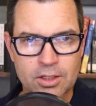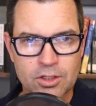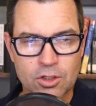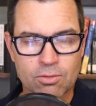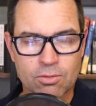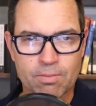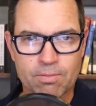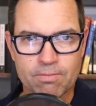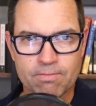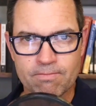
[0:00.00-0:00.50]

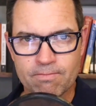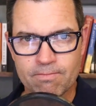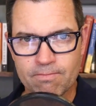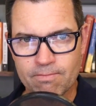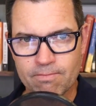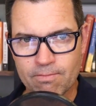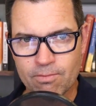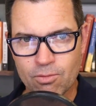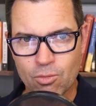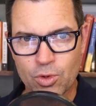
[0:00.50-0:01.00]
So
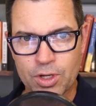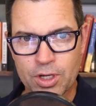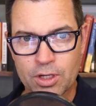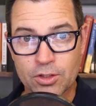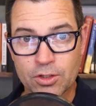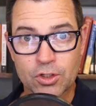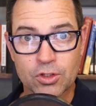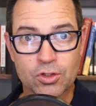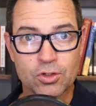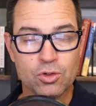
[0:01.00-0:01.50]
we
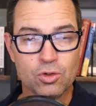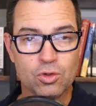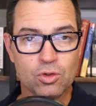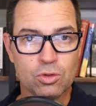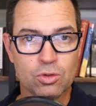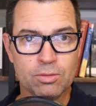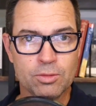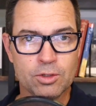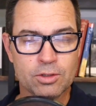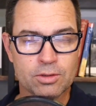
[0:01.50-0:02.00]

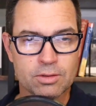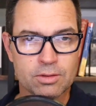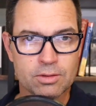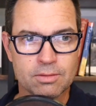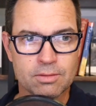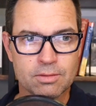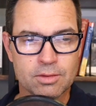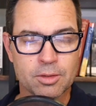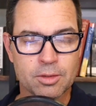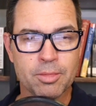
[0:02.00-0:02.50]
assume
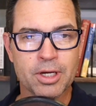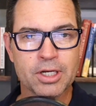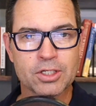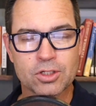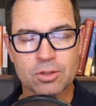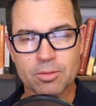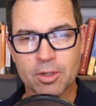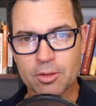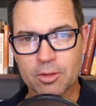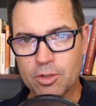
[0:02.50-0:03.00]
the best
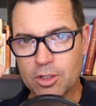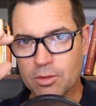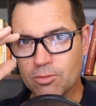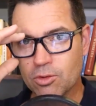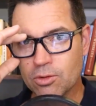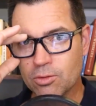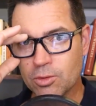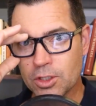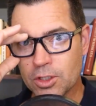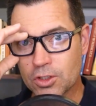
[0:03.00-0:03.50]
about
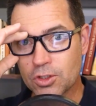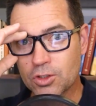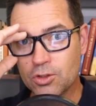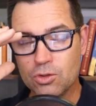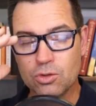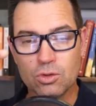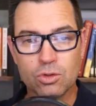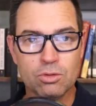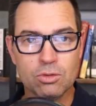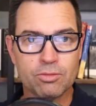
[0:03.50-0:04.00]
people. We
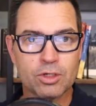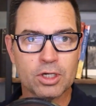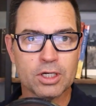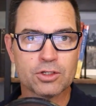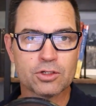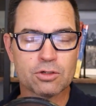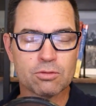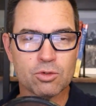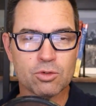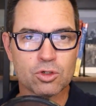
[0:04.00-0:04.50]
assume
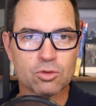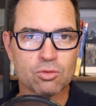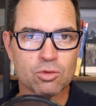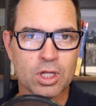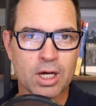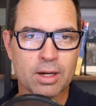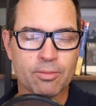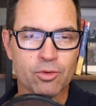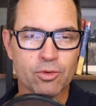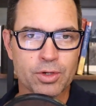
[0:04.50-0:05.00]
customers will
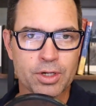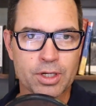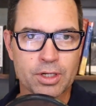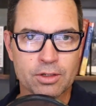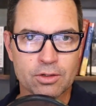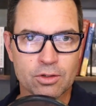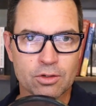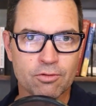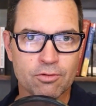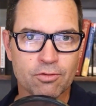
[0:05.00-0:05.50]
operate
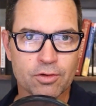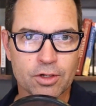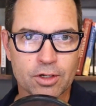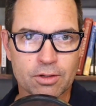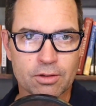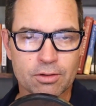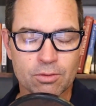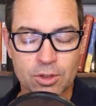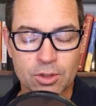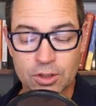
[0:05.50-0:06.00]
in good faith.
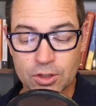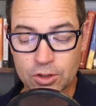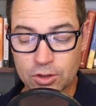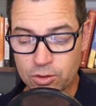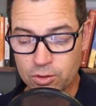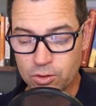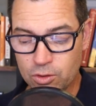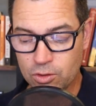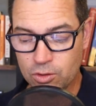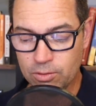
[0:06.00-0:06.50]
We
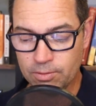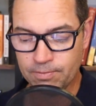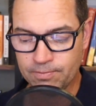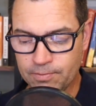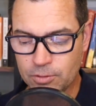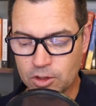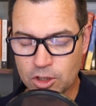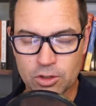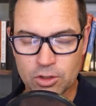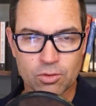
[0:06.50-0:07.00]
assume
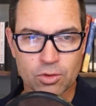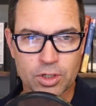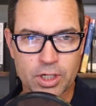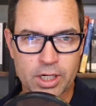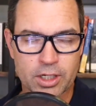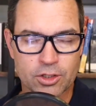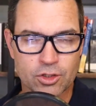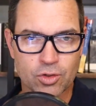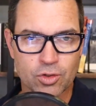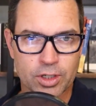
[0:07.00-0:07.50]
general
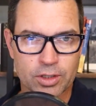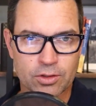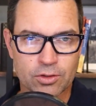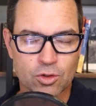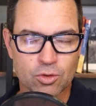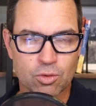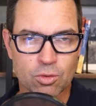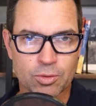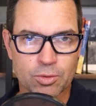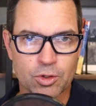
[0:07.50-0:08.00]

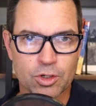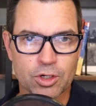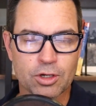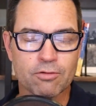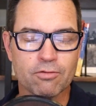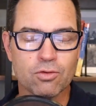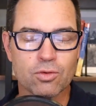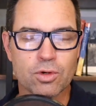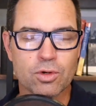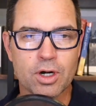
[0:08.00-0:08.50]
contractors we're working
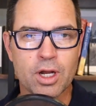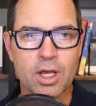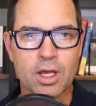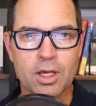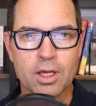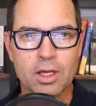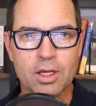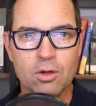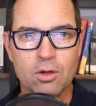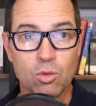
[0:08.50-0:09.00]
for
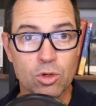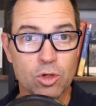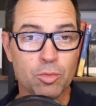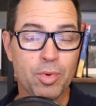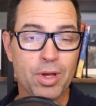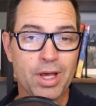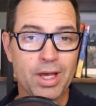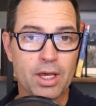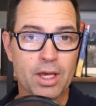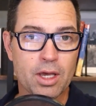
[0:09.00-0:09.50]
will
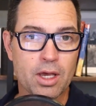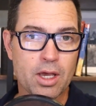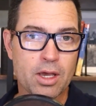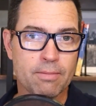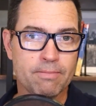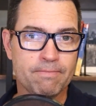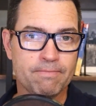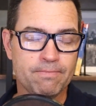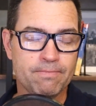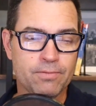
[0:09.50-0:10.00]
pay,
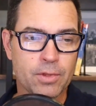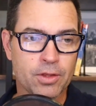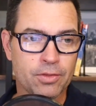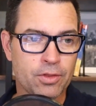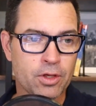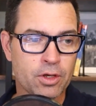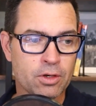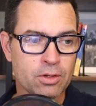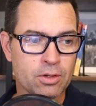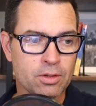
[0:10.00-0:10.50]
that
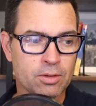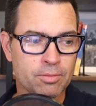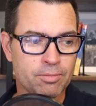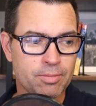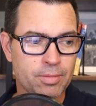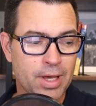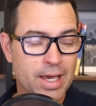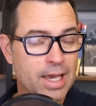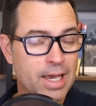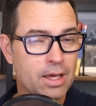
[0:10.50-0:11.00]
they'll
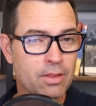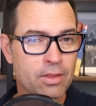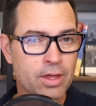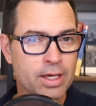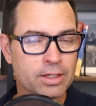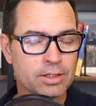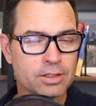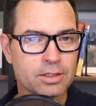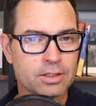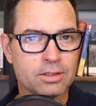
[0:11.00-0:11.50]
pay
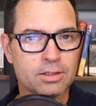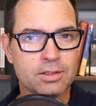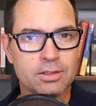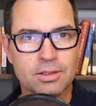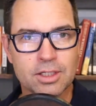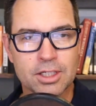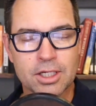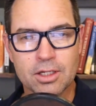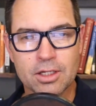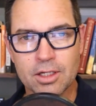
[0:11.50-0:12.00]
that
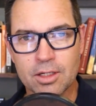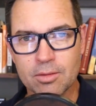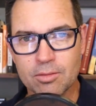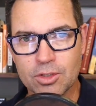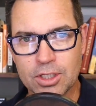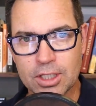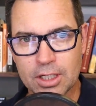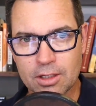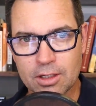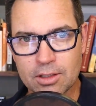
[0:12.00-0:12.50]
T&M
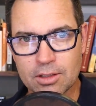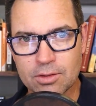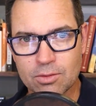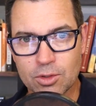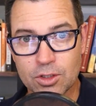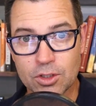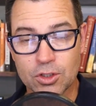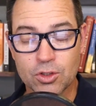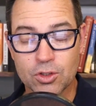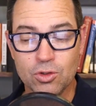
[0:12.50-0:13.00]
ticket.
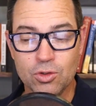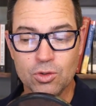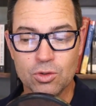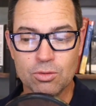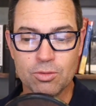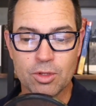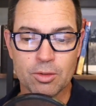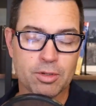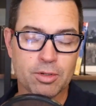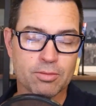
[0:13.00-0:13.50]
We
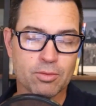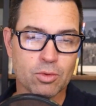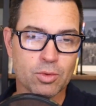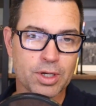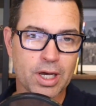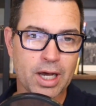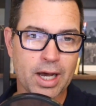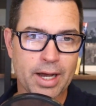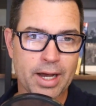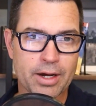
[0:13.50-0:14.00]
assume that people we
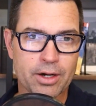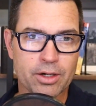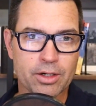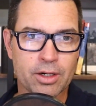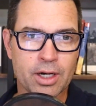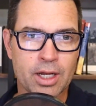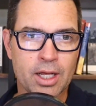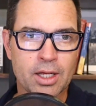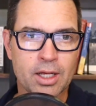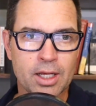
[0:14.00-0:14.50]

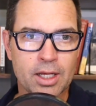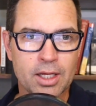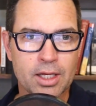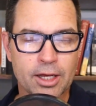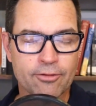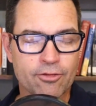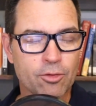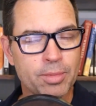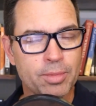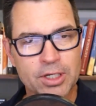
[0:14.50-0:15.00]
hire
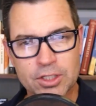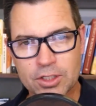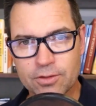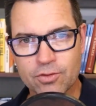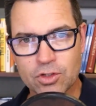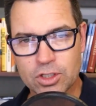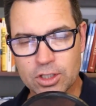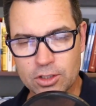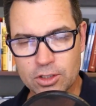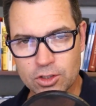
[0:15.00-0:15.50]
have the best of
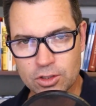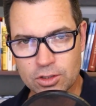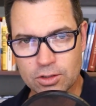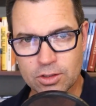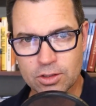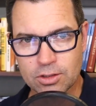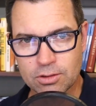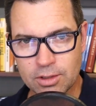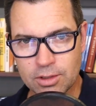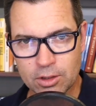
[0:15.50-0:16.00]

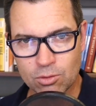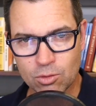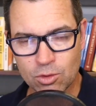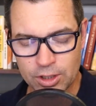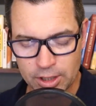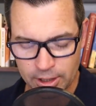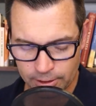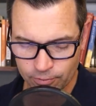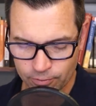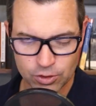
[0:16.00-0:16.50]
intentions and will
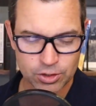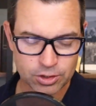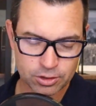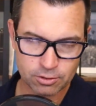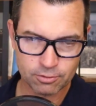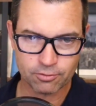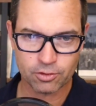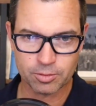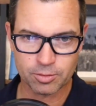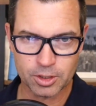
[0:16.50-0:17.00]
never
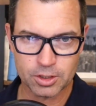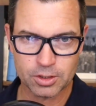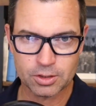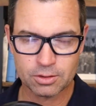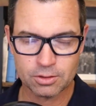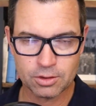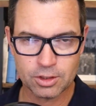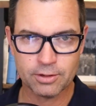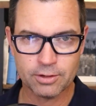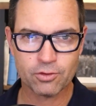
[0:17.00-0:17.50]
steal from us.
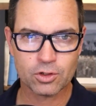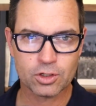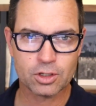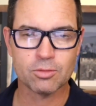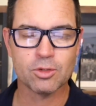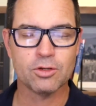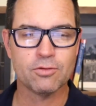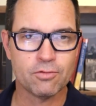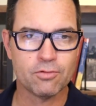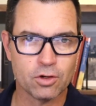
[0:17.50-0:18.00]
They'll never
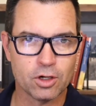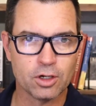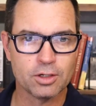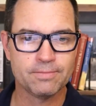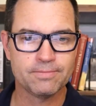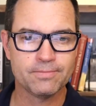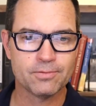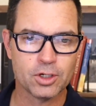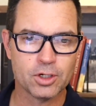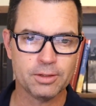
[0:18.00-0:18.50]
commit fraud,
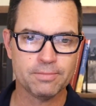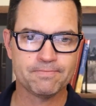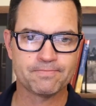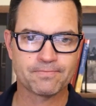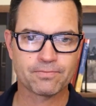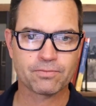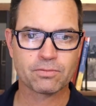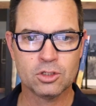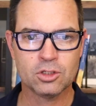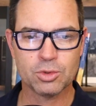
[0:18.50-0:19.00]
right?
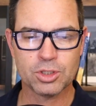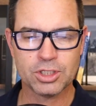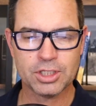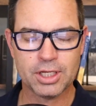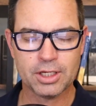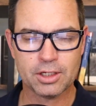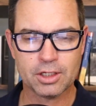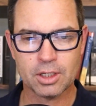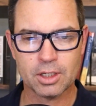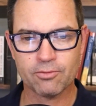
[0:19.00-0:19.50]
So we
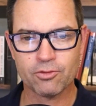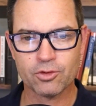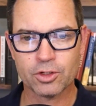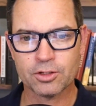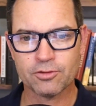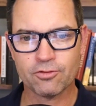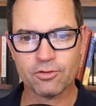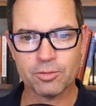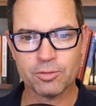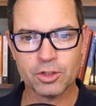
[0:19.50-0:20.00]
take comfort in
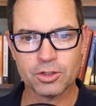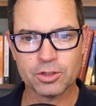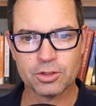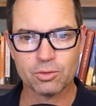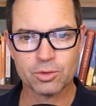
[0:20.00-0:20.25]
the familiar.